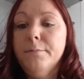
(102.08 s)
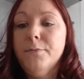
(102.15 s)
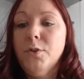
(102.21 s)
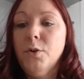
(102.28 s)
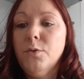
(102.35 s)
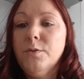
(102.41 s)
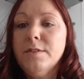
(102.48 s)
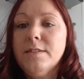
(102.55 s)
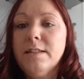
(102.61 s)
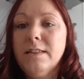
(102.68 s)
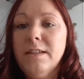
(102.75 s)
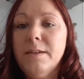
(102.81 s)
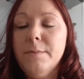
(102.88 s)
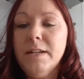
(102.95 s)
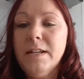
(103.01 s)
Those
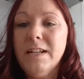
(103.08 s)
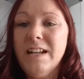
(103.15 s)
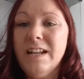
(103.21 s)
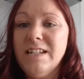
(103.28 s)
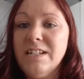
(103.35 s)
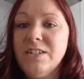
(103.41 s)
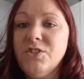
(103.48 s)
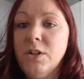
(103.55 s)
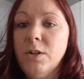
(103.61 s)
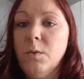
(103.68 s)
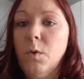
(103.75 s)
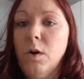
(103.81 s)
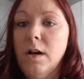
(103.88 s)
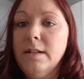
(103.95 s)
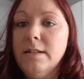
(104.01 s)
limited
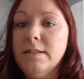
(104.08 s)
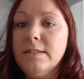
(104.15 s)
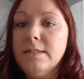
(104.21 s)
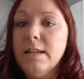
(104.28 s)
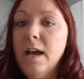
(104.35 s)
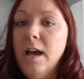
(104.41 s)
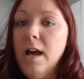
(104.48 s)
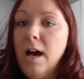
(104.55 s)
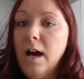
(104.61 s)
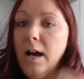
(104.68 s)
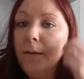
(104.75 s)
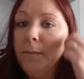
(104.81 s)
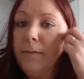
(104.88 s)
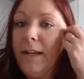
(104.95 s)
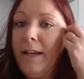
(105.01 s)
edition ones
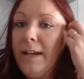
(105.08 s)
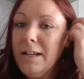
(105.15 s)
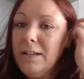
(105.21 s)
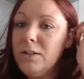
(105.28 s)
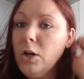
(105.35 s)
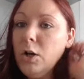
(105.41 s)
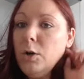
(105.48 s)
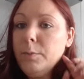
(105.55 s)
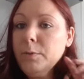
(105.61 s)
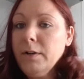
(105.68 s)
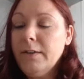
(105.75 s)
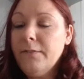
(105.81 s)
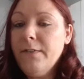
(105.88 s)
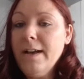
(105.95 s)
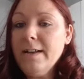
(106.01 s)
can go
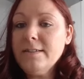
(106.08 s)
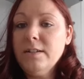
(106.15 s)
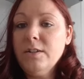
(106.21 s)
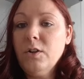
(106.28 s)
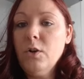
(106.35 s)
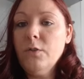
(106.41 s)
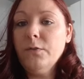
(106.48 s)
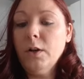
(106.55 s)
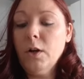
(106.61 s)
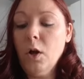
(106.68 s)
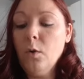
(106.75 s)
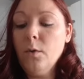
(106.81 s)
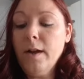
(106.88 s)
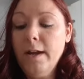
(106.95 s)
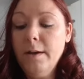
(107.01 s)
pretty fast and go for an
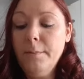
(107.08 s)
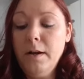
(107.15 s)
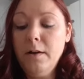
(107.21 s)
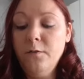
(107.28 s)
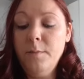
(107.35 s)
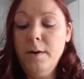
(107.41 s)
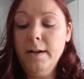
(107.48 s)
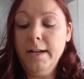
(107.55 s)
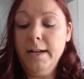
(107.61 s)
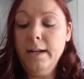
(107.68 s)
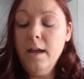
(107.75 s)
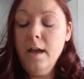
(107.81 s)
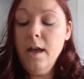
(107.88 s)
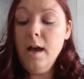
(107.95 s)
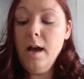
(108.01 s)
okay amount of money.
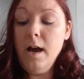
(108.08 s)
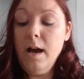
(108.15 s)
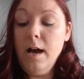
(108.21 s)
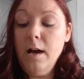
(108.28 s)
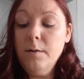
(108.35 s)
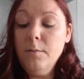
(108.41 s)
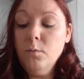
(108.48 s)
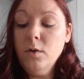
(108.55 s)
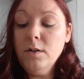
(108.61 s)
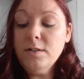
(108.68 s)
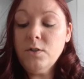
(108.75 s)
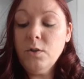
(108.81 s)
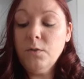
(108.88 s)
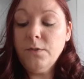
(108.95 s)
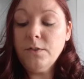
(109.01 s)
One
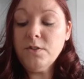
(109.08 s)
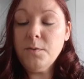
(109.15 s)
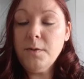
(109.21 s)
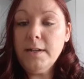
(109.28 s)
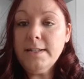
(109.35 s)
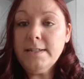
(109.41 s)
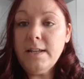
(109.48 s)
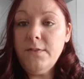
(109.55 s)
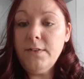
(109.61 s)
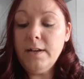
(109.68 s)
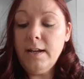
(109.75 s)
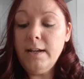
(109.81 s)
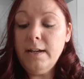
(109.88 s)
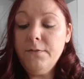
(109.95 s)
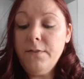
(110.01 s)
sold for
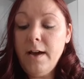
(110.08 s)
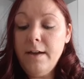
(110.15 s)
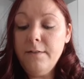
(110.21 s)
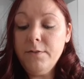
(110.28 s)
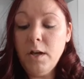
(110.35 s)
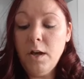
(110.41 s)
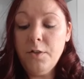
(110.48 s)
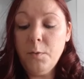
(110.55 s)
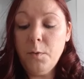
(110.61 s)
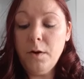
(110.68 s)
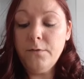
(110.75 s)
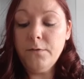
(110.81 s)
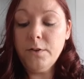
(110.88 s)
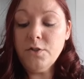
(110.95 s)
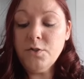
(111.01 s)
$27.95, the other
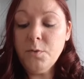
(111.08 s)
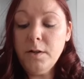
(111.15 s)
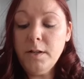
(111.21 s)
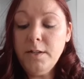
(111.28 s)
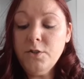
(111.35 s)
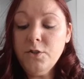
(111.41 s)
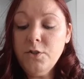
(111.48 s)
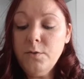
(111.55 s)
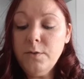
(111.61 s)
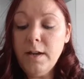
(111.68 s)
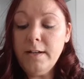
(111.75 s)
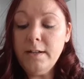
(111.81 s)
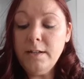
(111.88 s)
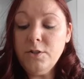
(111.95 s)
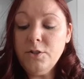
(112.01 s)
one for
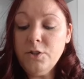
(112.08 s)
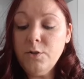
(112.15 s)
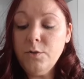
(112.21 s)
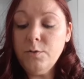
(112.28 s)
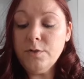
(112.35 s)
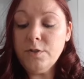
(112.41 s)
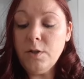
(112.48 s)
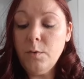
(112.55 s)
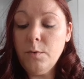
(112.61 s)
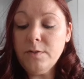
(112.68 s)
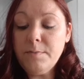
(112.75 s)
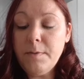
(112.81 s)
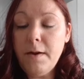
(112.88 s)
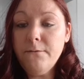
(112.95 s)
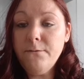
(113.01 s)
$22.92, so it was
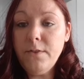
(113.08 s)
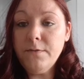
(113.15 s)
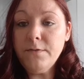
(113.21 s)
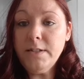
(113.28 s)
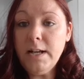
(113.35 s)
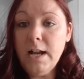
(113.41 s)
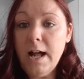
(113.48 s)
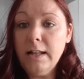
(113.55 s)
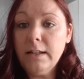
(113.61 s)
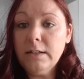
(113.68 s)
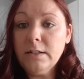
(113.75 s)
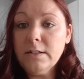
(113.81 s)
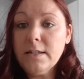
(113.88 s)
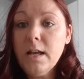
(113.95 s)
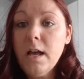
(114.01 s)
about
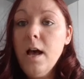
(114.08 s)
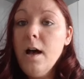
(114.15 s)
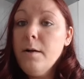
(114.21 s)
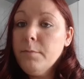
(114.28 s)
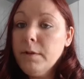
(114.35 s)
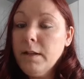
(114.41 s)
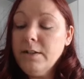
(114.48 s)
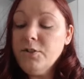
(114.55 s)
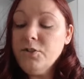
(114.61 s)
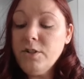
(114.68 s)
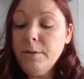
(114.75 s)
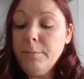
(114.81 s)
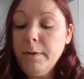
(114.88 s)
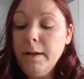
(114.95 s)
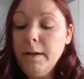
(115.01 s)
$50 plus
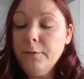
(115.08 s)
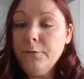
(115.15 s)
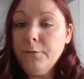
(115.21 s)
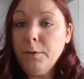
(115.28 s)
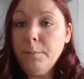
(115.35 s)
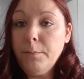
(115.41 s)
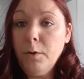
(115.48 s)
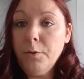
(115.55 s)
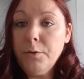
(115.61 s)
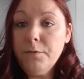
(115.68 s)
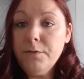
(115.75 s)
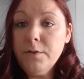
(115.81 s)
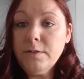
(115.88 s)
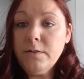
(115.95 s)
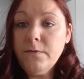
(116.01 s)
shipping for both
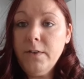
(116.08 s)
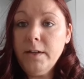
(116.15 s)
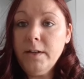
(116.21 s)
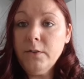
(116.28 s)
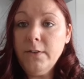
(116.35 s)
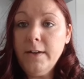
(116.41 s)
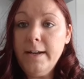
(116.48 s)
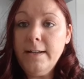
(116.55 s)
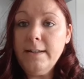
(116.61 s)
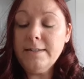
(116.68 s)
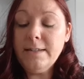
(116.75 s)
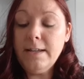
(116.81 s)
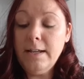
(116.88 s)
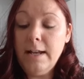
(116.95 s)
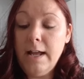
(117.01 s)
of those
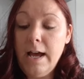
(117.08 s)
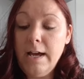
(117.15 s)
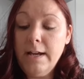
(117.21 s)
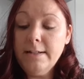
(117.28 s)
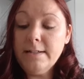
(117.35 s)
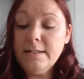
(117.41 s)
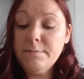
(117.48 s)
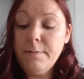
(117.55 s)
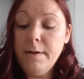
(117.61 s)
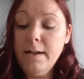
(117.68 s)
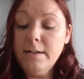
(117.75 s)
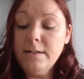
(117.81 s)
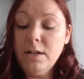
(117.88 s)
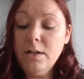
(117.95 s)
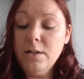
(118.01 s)
figurines, and I
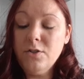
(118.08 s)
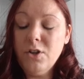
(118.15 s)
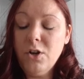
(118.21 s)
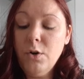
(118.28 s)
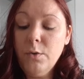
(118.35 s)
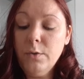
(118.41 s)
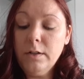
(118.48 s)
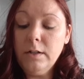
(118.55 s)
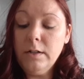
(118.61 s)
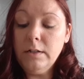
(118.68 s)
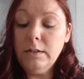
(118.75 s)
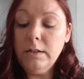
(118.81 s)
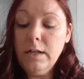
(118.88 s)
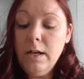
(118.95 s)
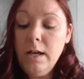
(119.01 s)
spent a
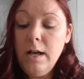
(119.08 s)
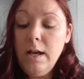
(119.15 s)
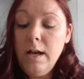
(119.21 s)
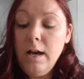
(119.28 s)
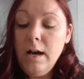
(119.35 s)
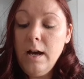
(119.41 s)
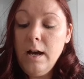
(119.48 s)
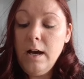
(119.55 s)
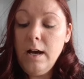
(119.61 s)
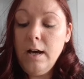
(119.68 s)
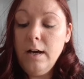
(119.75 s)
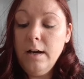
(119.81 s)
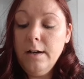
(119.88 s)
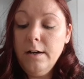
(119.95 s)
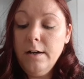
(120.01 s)
total
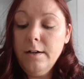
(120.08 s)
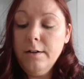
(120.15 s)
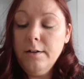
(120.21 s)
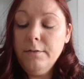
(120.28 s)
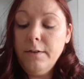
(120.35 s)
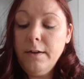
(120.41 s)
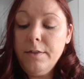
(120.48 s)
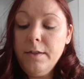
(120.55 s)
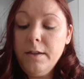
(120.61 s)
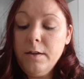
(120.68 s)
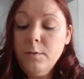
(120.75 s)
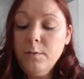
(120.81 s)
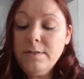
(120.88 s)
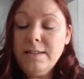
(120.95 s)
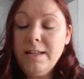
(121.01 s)
of, I think
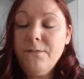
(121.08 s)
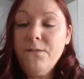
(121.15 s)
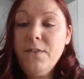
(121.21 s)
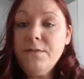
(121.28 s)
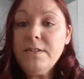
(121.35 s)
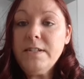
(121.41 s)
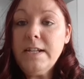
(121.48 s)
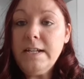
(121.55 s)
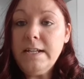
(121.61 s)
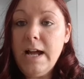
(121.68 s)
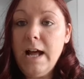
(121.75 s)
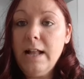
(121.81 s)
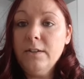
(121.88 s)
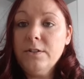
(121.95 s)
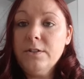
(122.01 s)
it was like
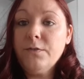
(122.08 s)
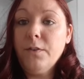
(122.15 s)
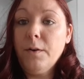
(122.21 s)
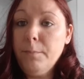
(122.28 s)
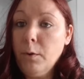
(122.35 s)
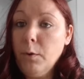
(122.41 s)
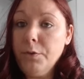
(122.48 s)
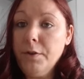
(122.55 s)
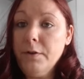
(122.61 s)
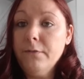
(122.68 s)
$15 for both